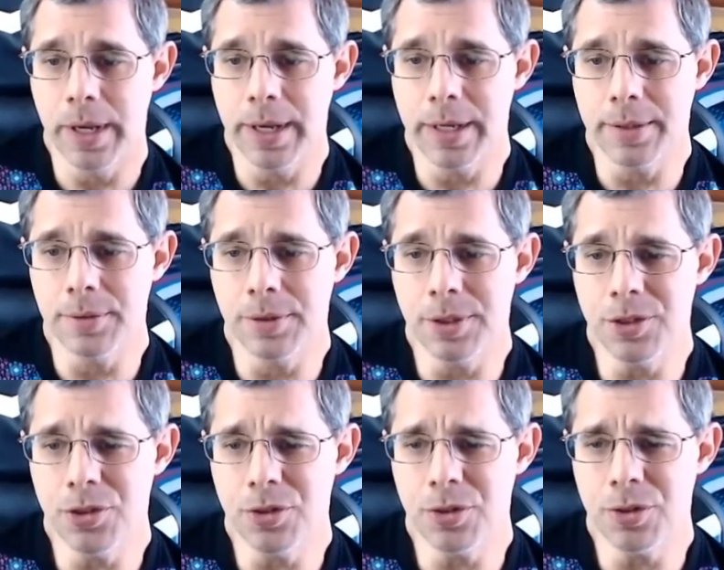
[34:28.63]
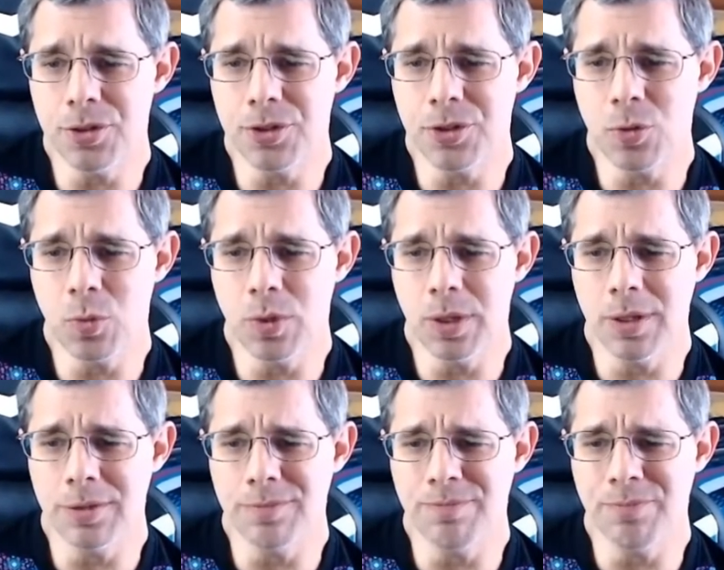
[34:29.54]
it, the sugar is
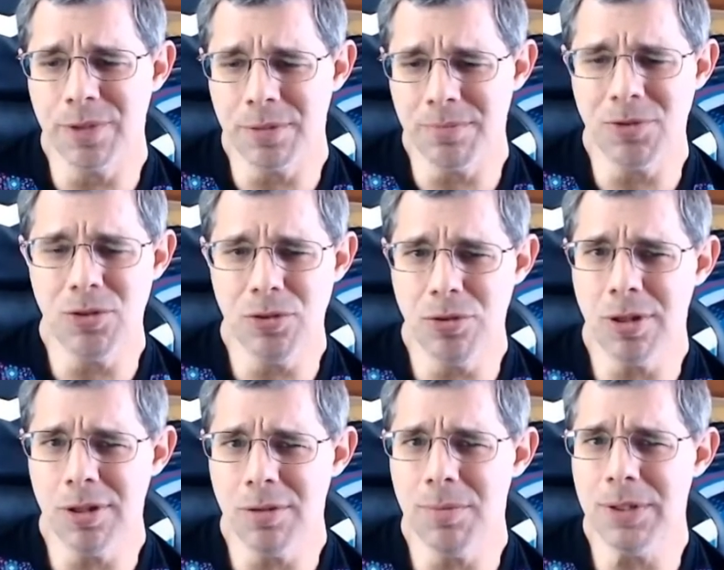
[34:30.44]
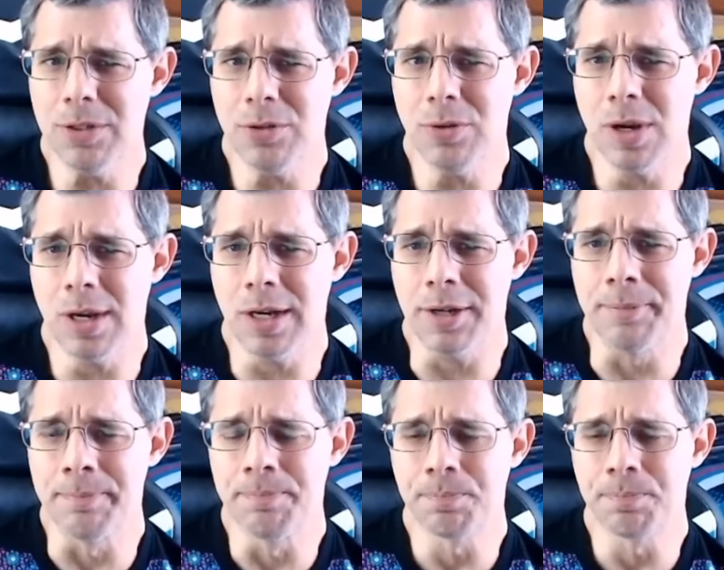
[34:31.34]
too, a little bit too high.